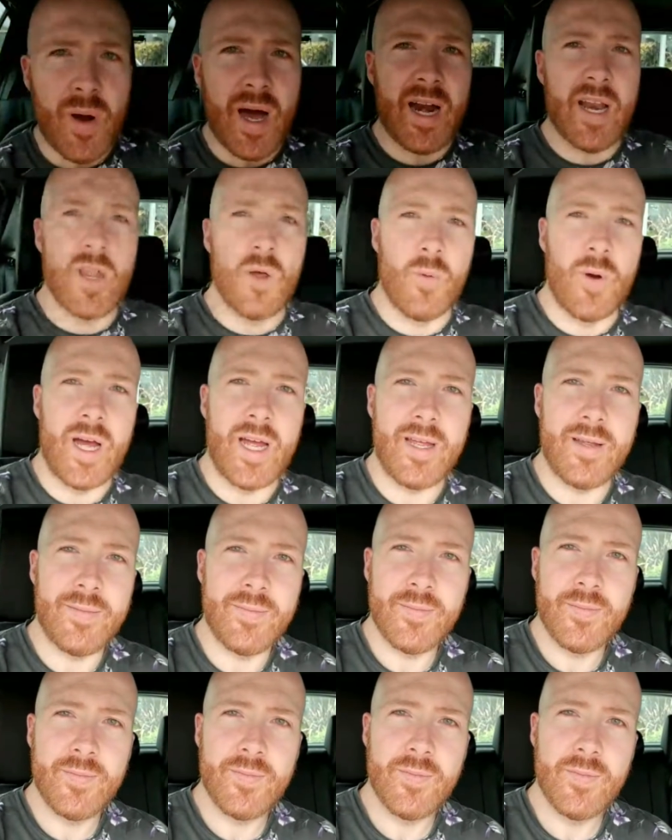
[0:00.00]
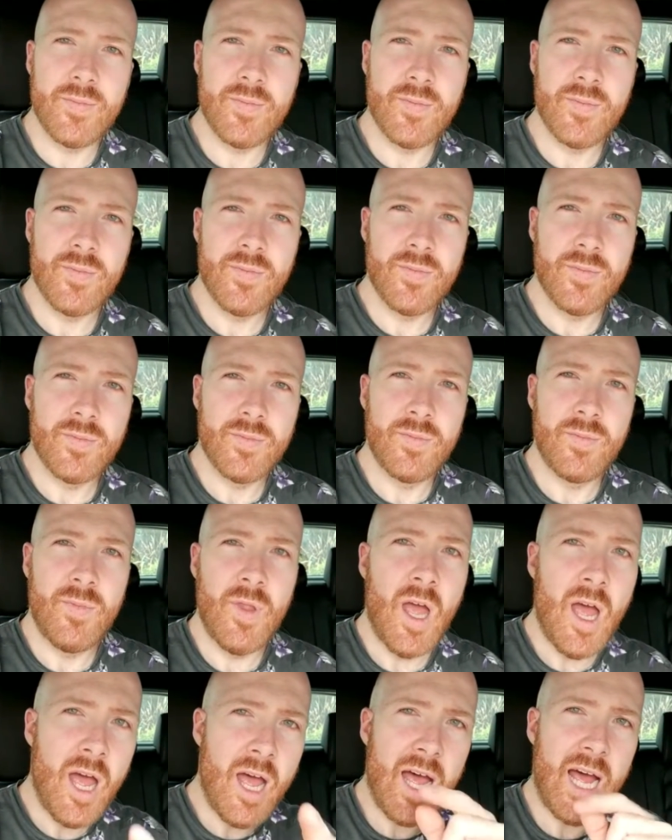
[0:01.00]
out of the way.
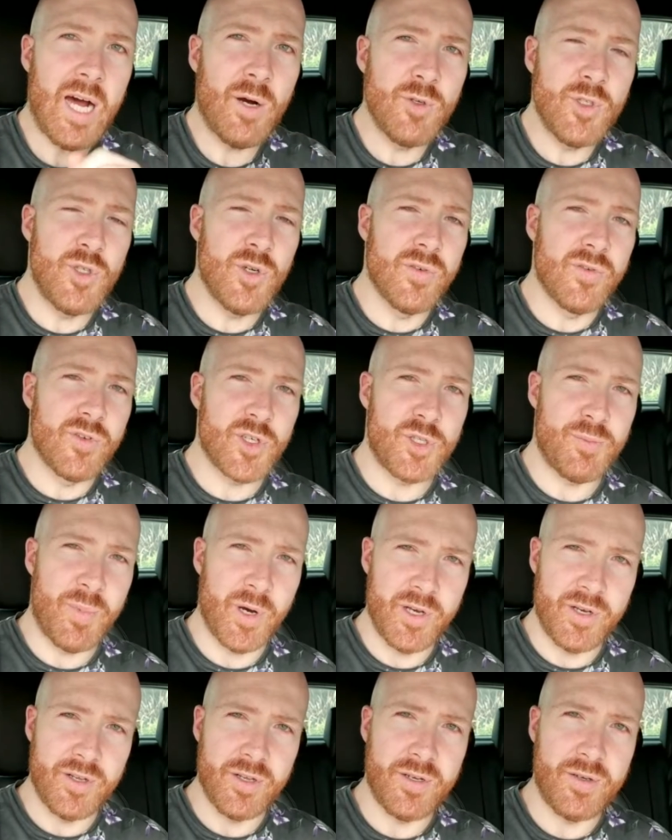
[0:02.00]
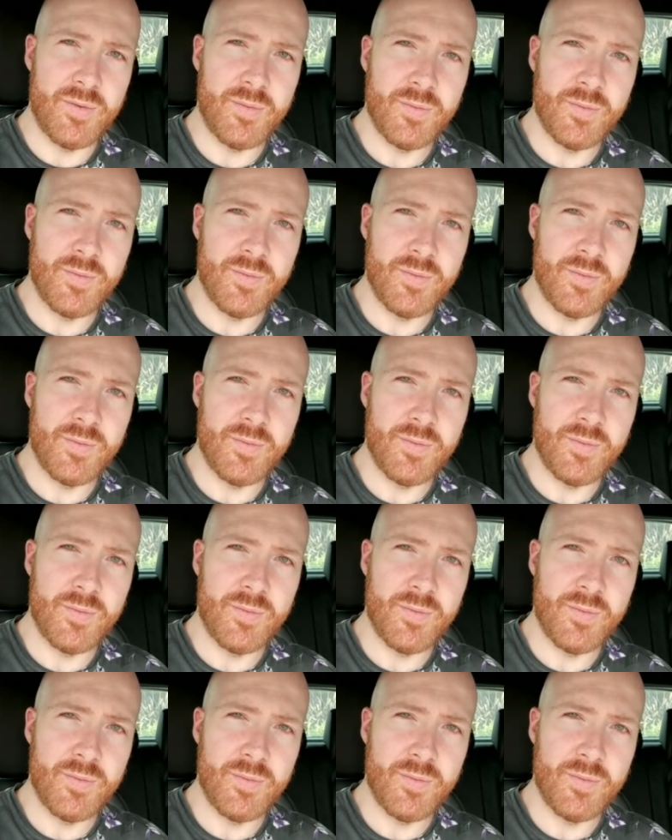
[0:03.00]
How would you have responded?